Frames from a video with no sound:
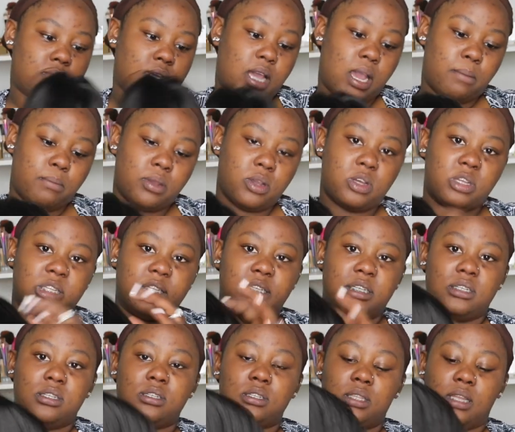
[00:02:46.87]

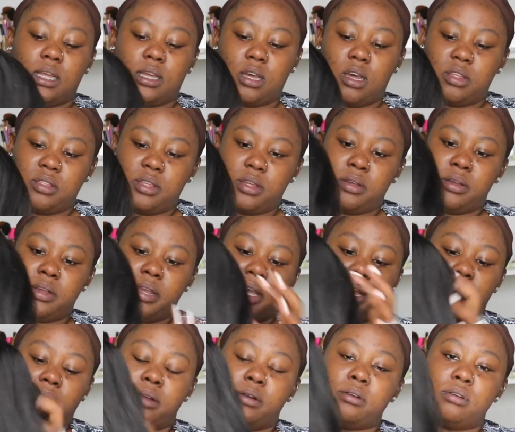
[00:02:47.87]
chemically, like other
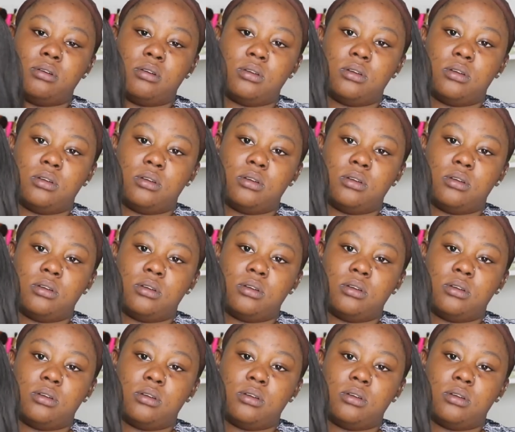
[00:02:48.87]
hair.